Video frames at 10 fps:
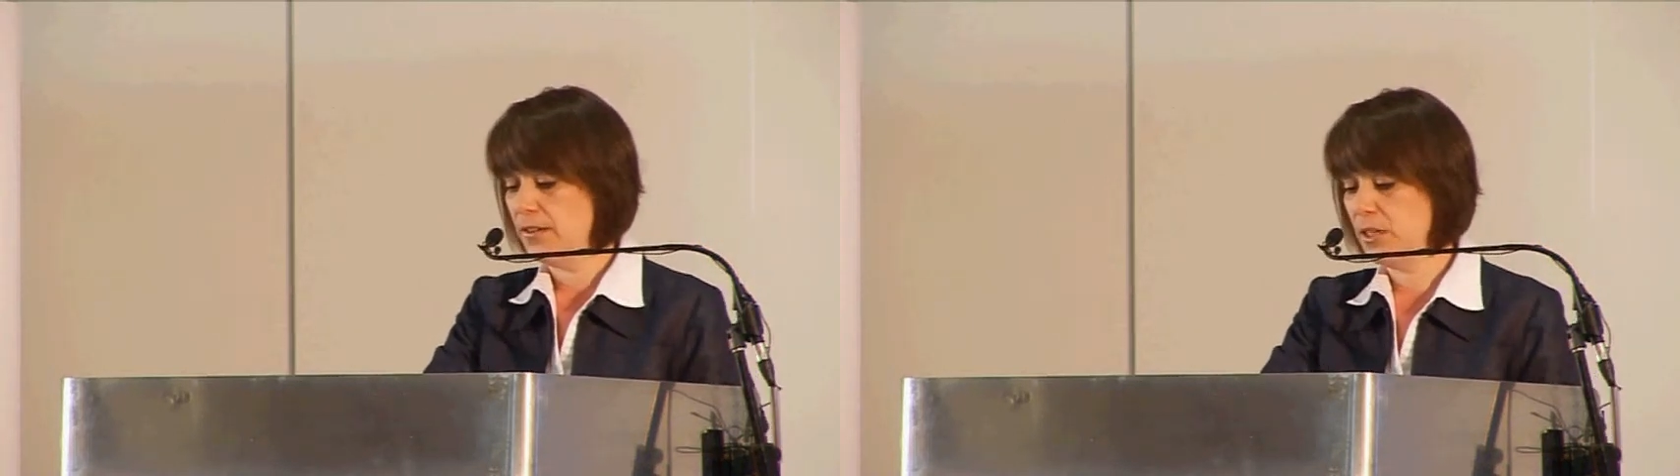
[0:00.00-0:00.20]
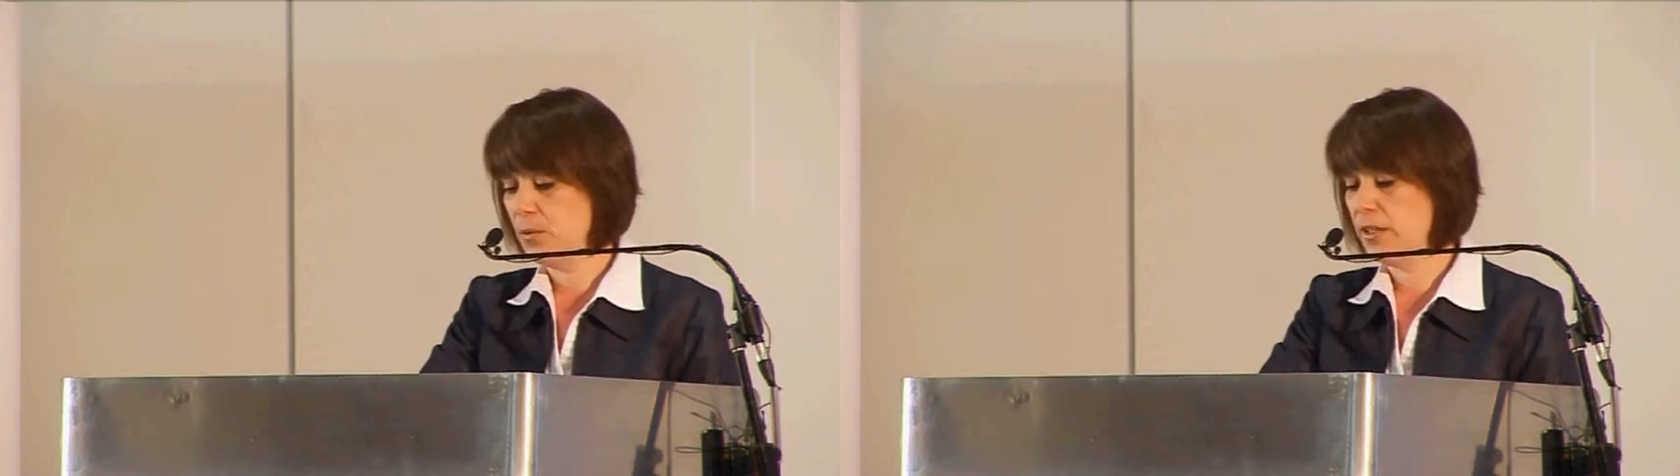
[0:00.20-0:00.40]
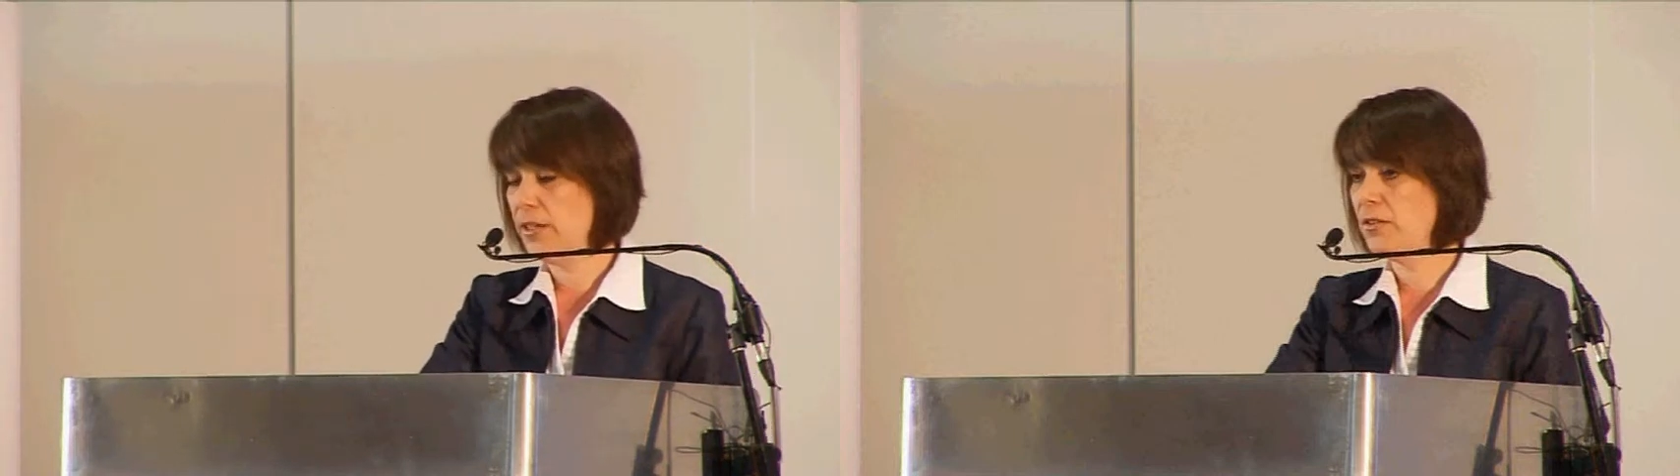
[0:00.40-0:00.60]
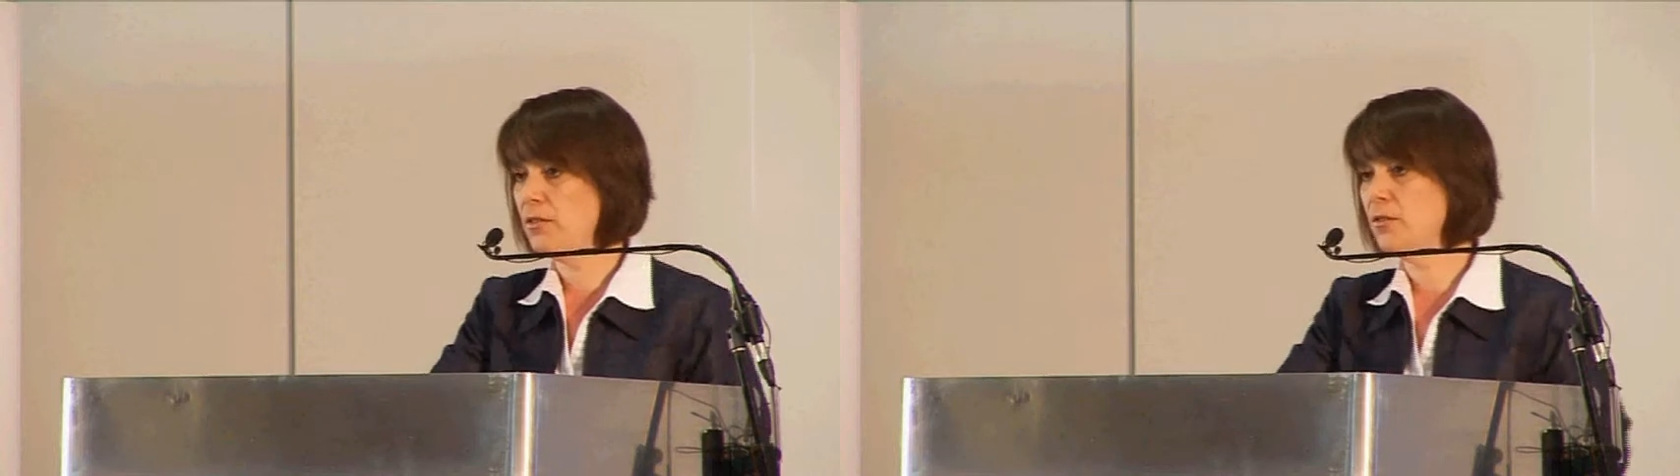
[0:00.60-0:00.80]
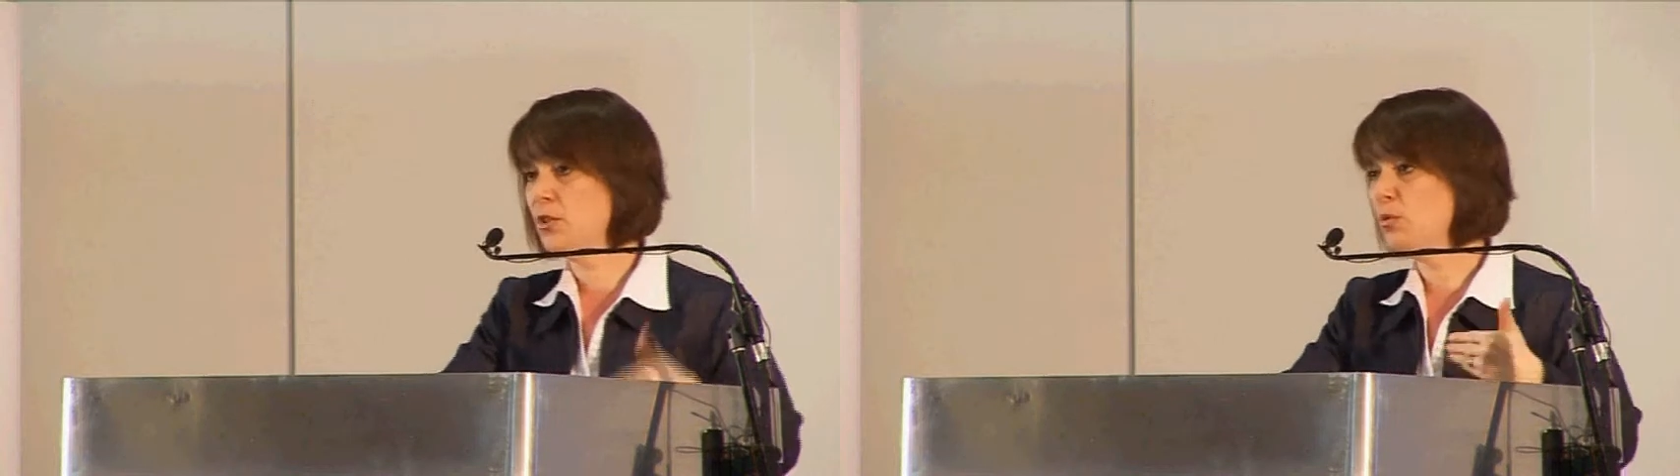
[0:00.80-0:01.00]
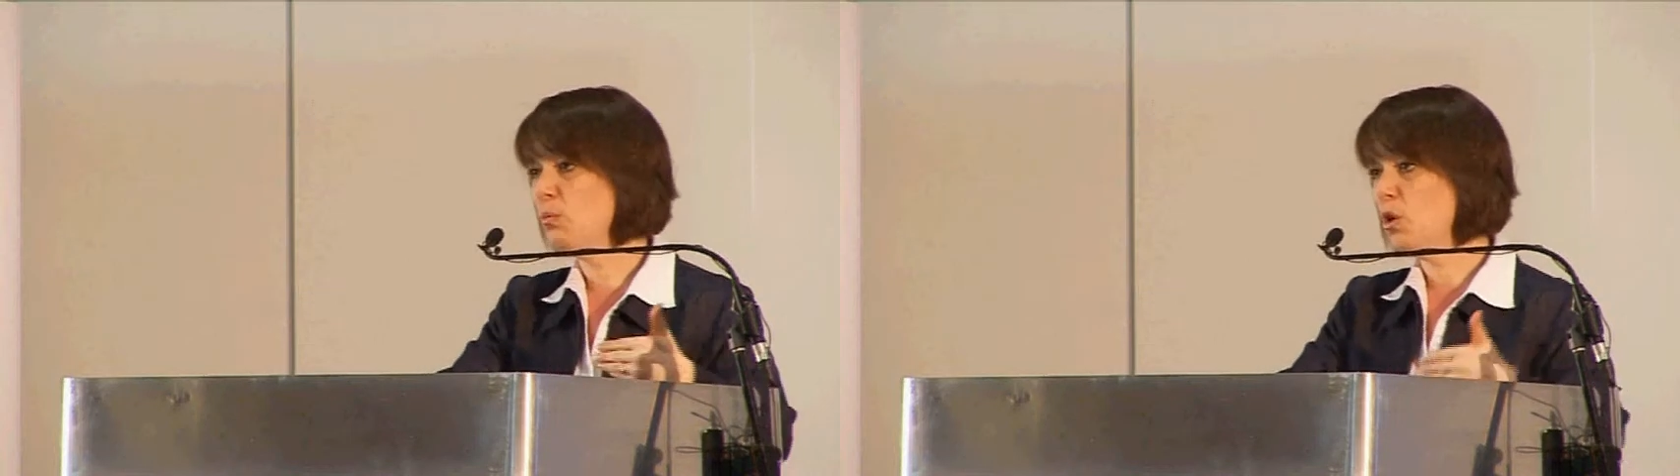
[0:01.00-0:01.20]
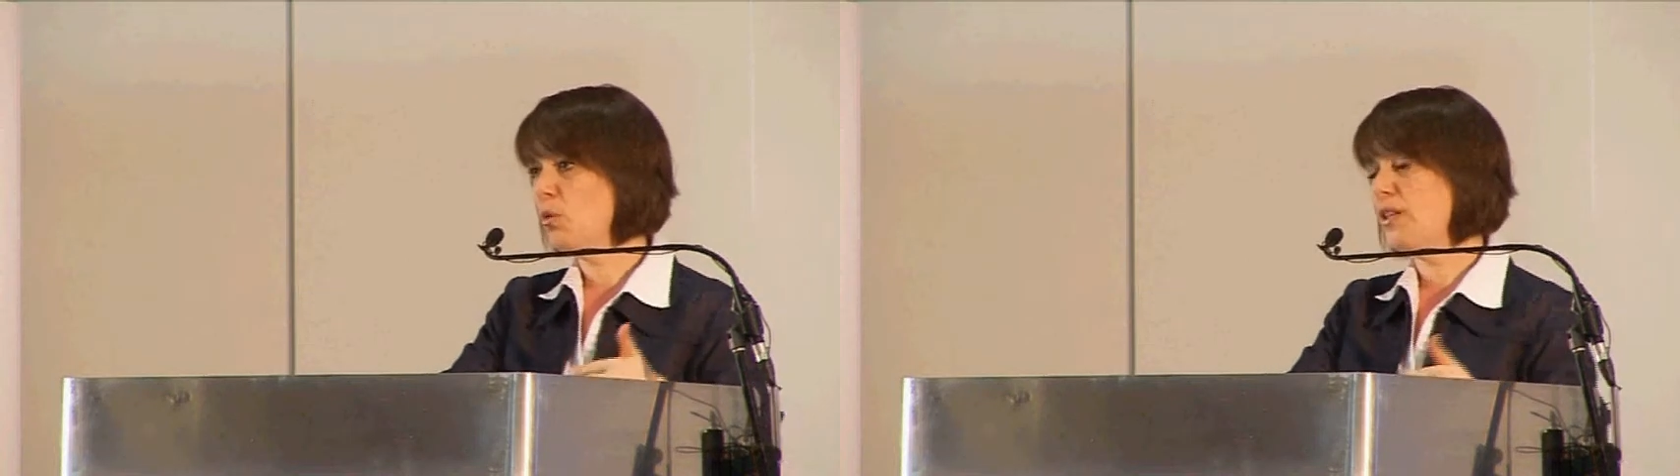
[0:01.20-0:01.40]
they were doing more